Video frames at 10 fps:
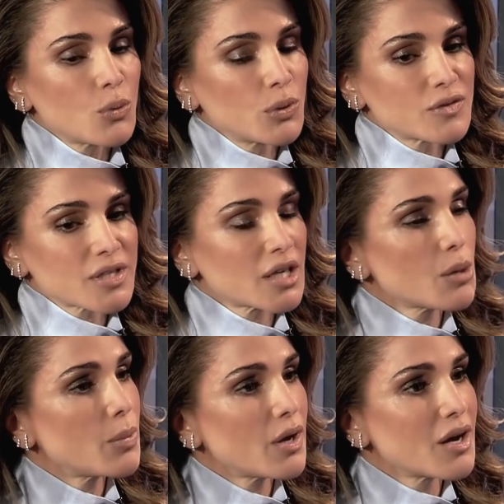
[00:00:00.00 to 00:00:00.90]
we've set
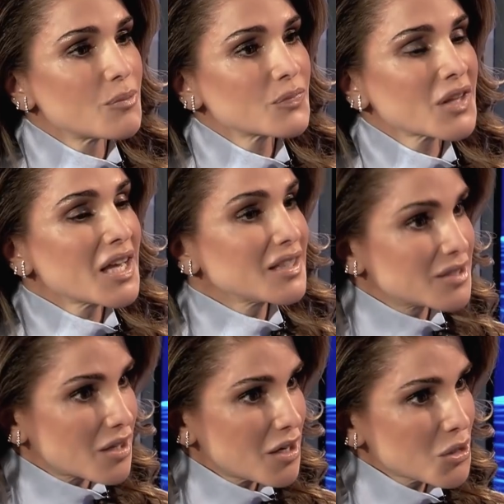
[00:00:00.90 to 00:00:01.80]
up
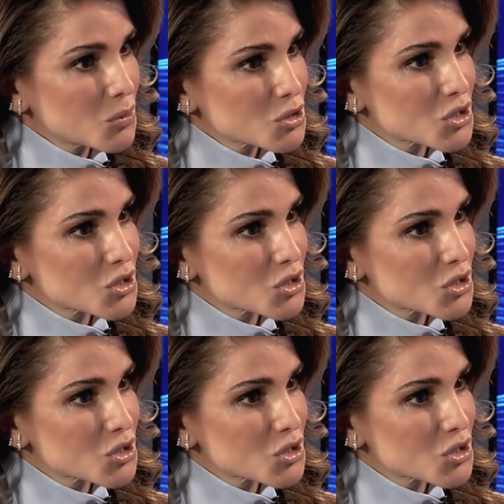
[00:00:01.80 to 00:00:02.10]
Idrak, which